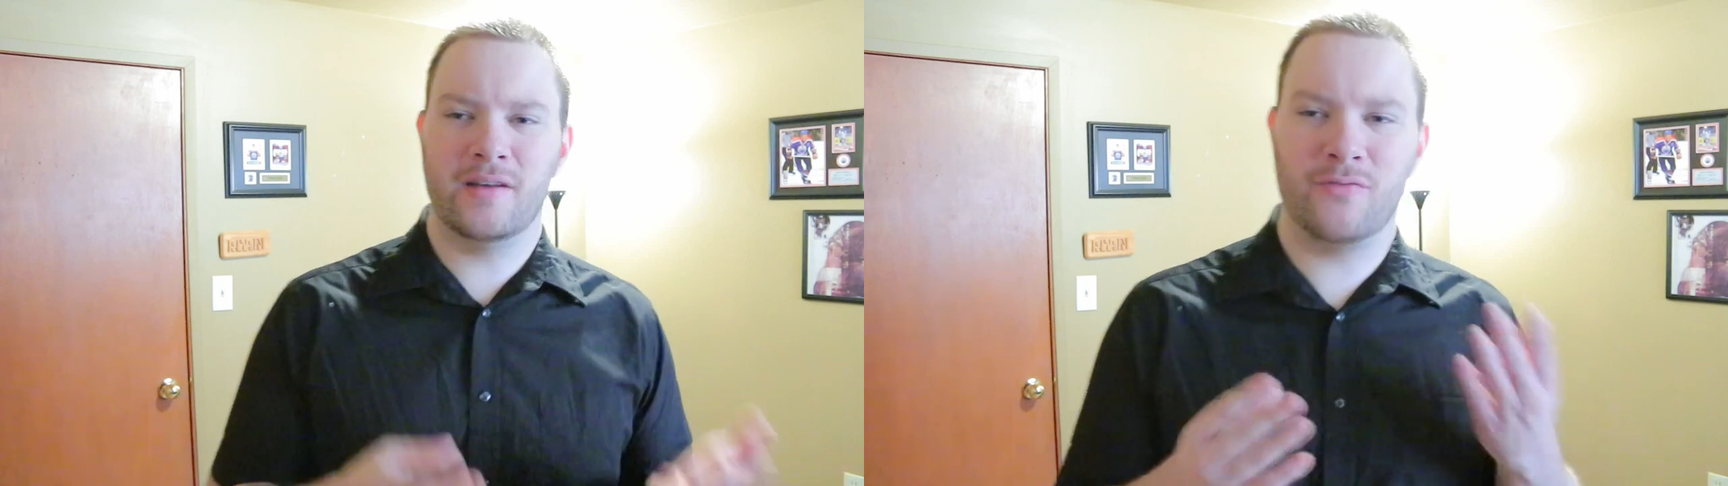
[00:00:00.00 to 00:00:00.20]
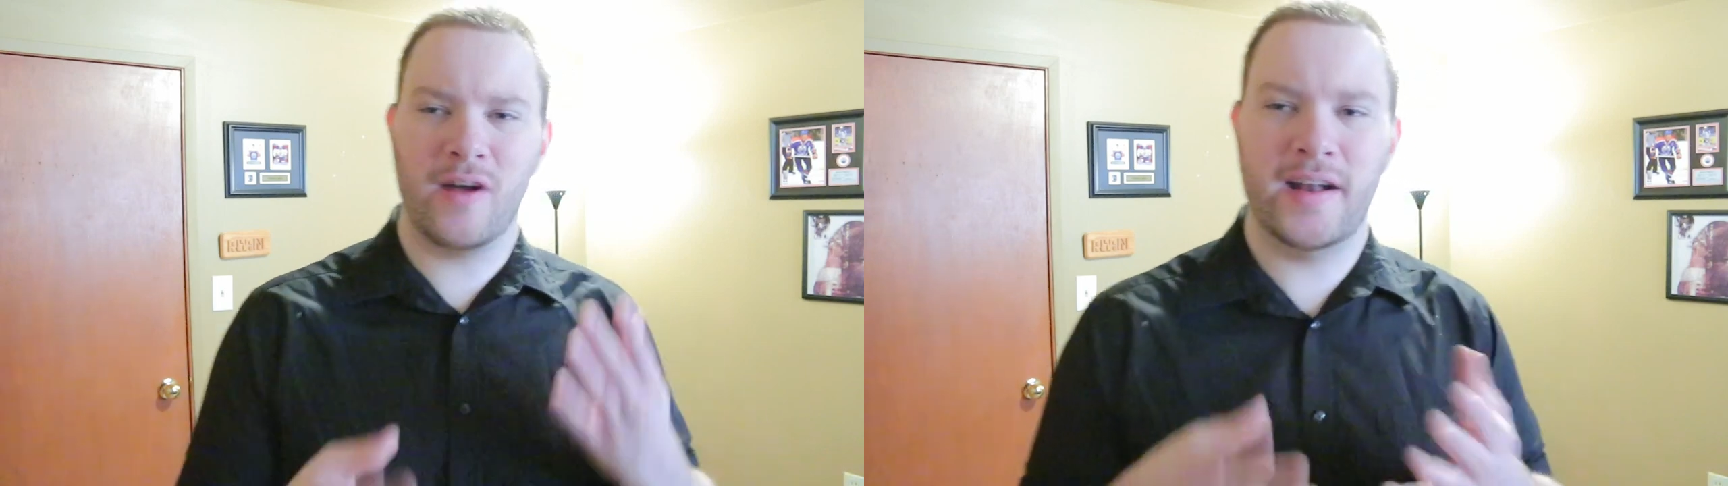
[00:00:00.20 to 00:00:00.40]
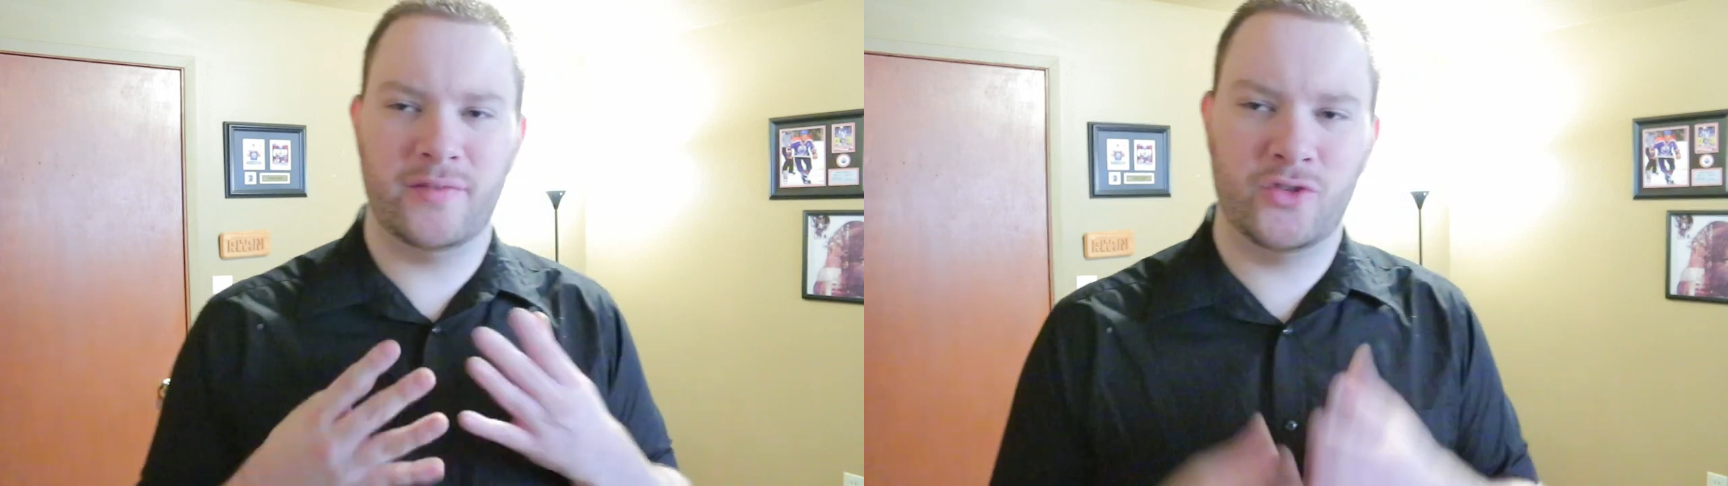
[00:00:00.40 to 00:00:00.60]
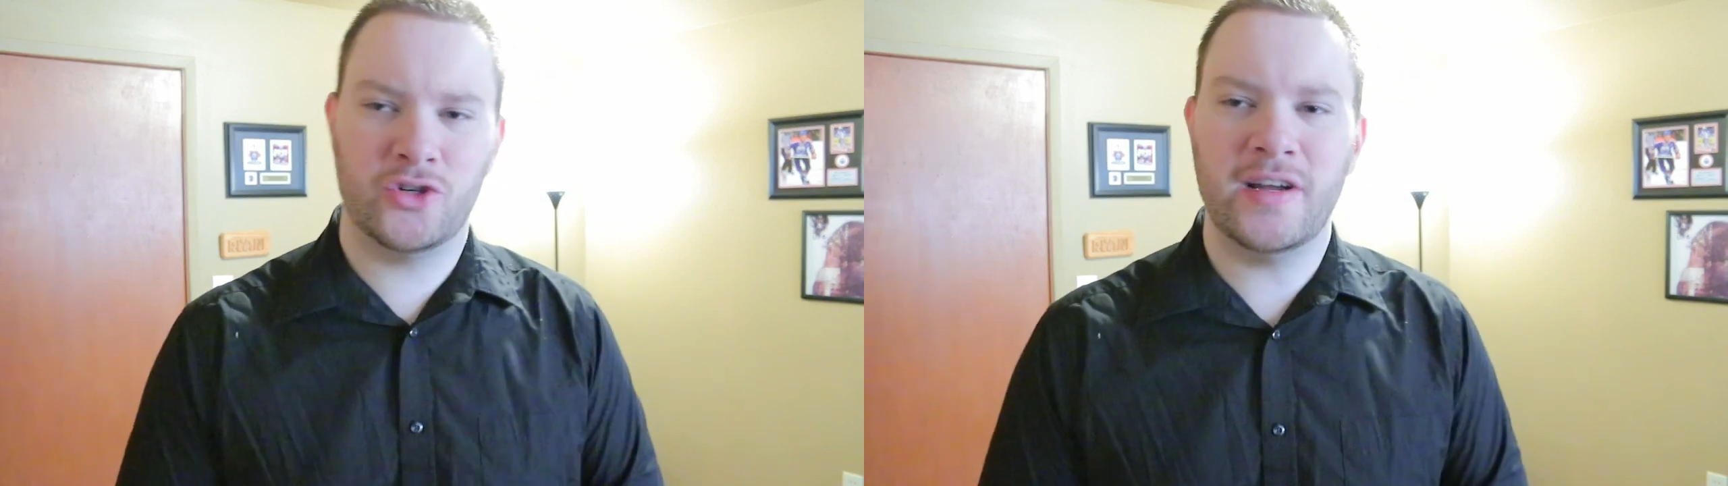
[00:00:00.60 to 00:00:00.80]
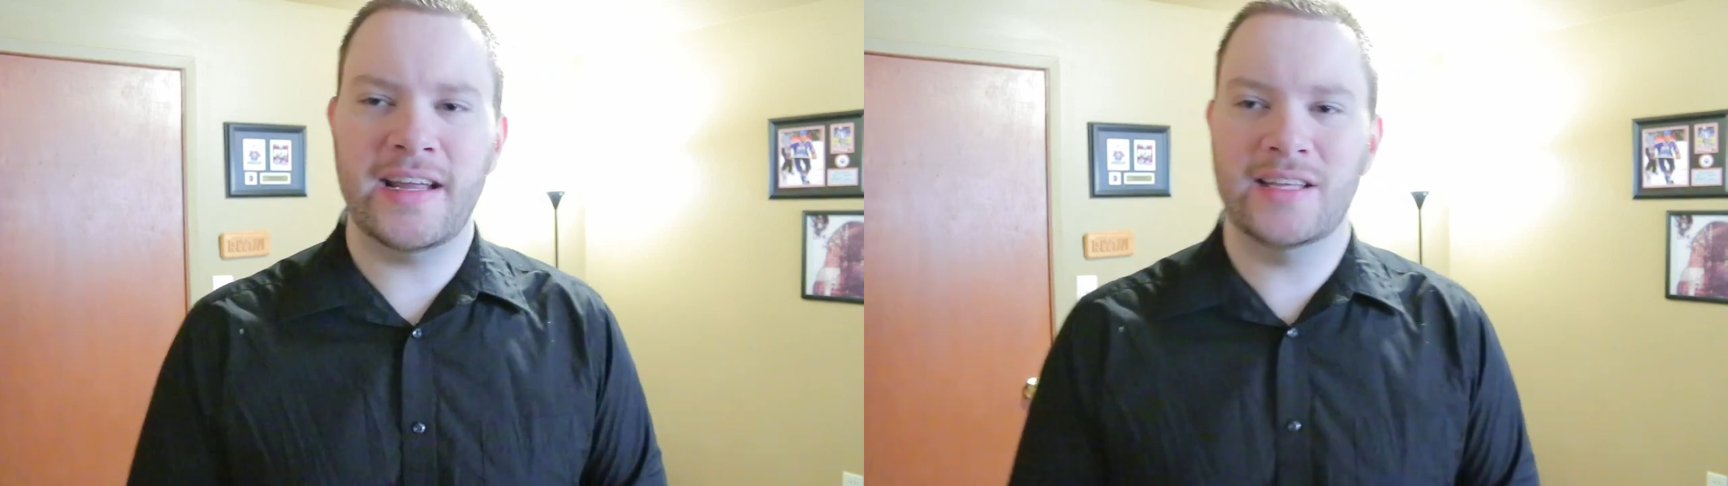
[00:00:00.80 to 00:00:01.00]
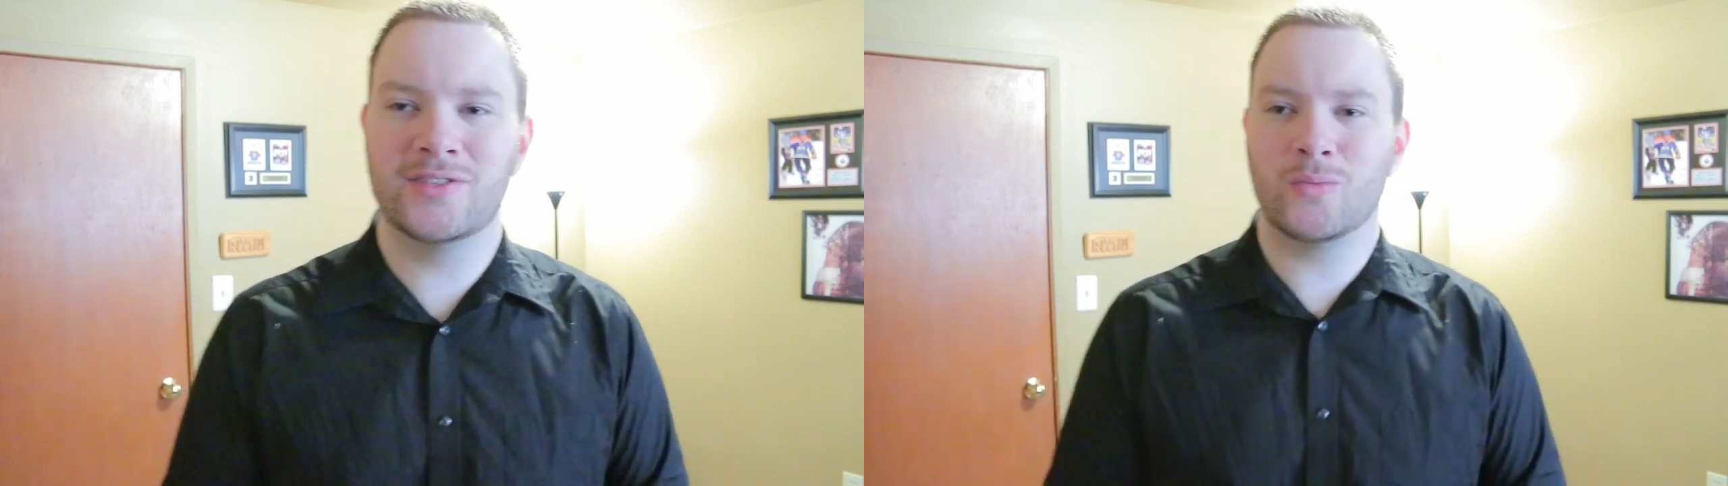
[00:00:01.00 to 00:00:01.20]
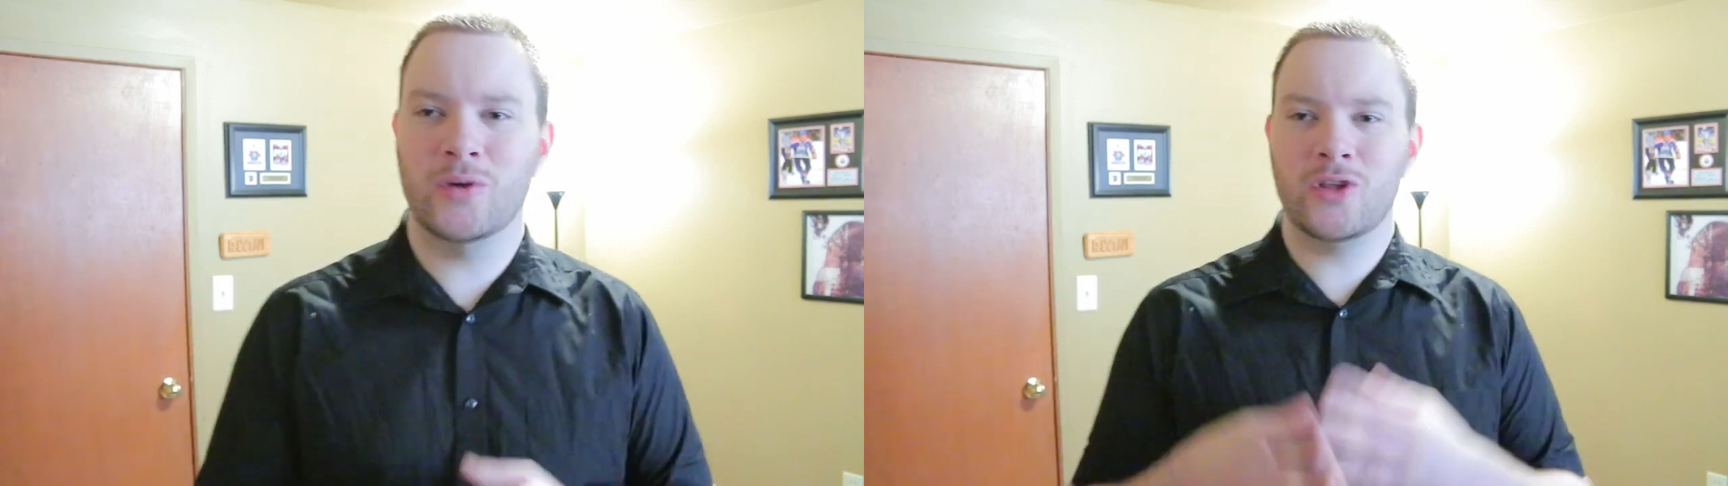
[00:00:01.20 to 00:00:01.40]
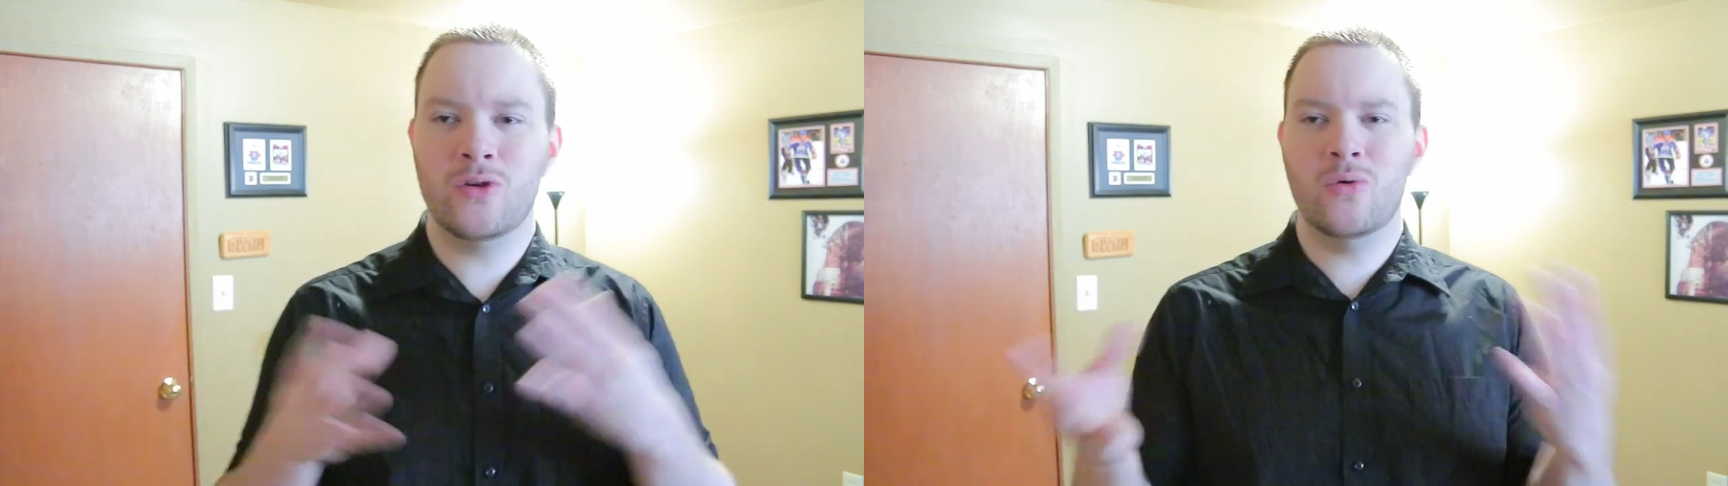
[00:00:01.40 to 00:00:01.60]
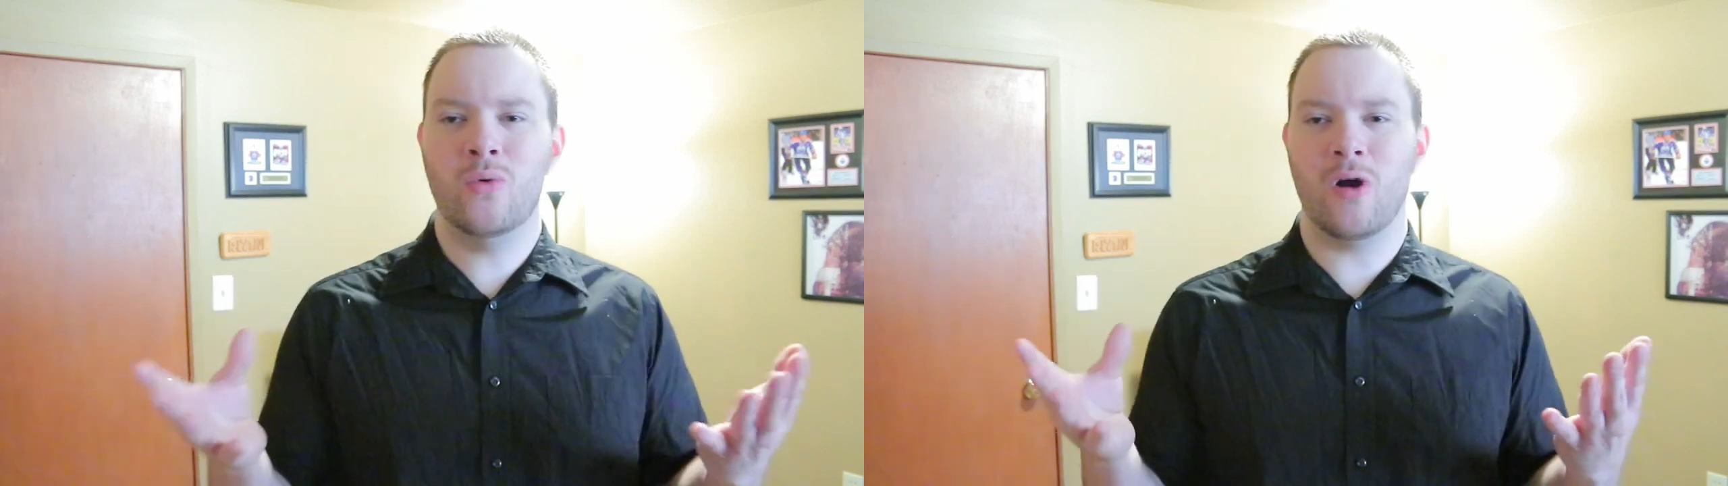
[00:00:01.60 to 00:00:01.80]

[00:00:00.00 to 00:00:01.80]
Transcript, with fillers: afraid of trees when you